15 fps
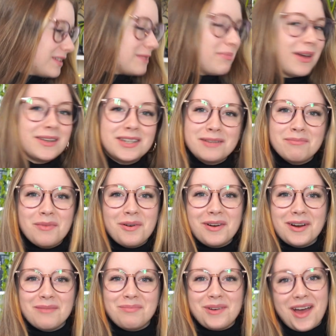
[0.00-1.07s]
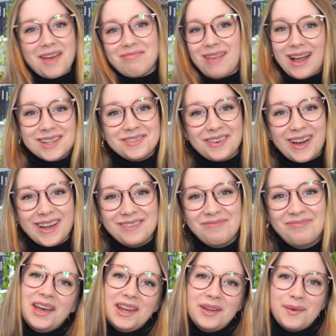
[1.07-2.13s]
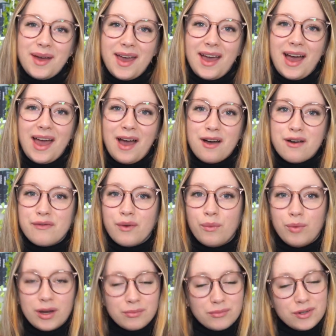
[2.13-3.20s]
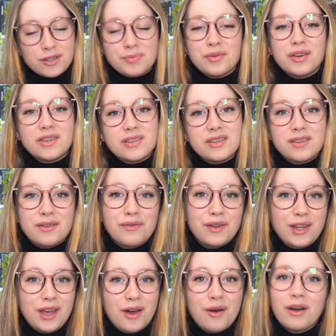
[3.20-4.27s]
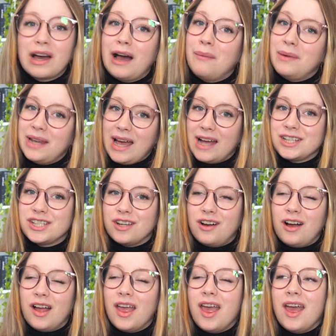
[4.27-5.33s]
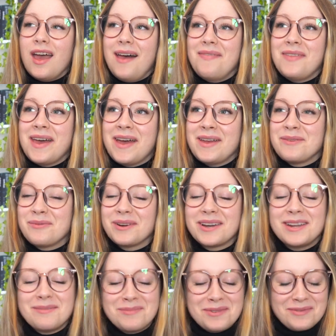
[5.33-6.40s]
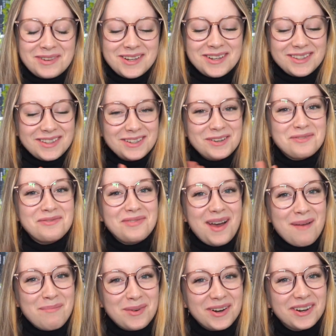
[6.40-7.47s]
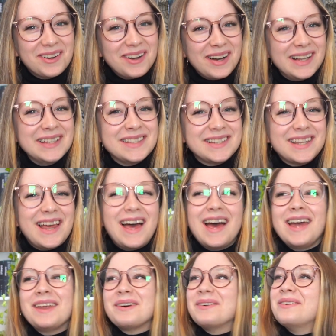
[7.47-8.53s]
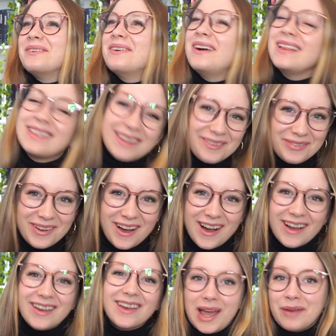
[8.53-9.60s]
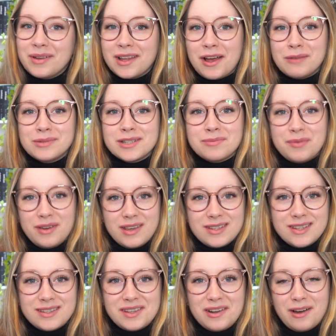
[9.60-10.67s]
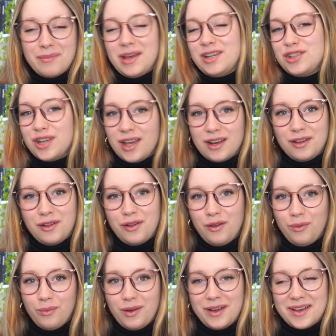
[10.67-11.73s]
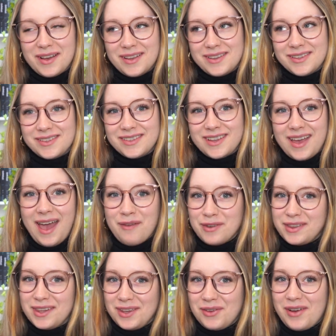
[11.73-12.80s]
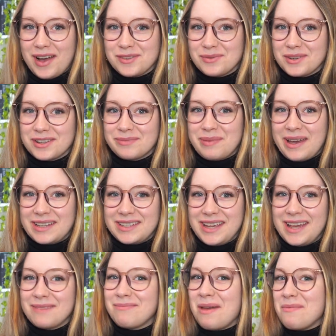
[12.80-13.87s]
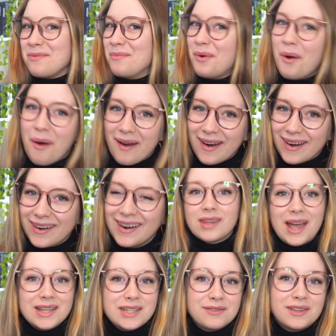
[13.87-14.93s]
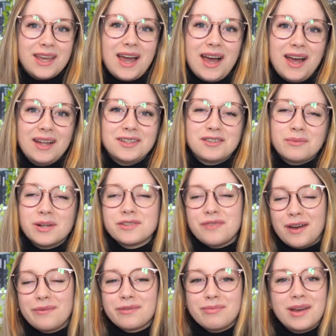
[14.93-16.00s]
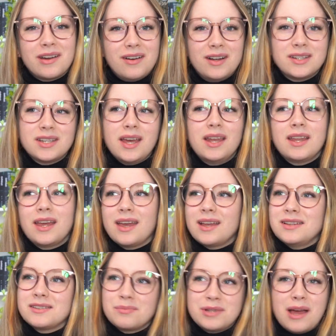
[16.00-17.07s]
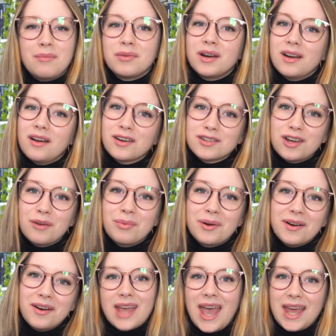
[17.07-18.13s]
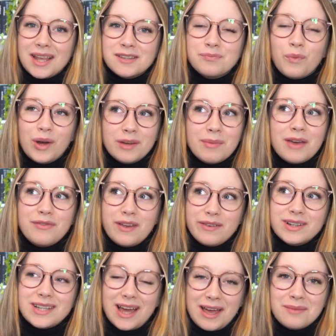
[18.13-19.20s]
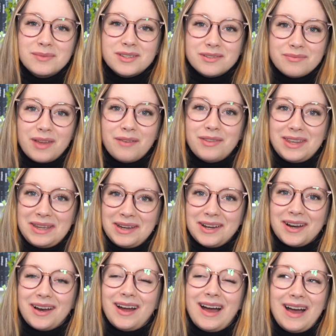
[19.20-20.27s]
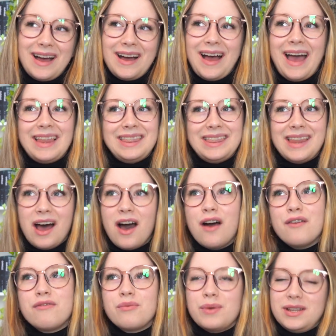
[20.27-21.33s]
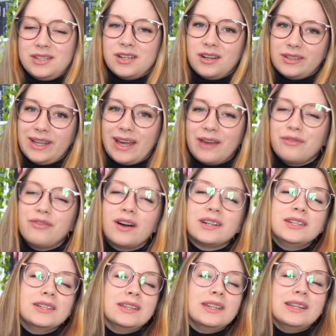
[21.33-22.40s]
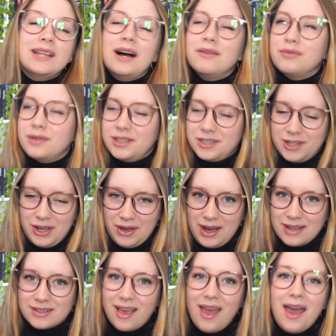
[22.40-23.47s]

expecting more, but that's fine. Anyway, I have one more spooky season video coming at y'all, and then we're gonna move on to the November content. What the fuck? I really hope that spooky season my channel was everything everything you guys were expecting, maybe more. I definitely had so much fun with my content like in September and October. It is one of my favorite times of the year. I, I love winter. Like I fucking love winter, you guys.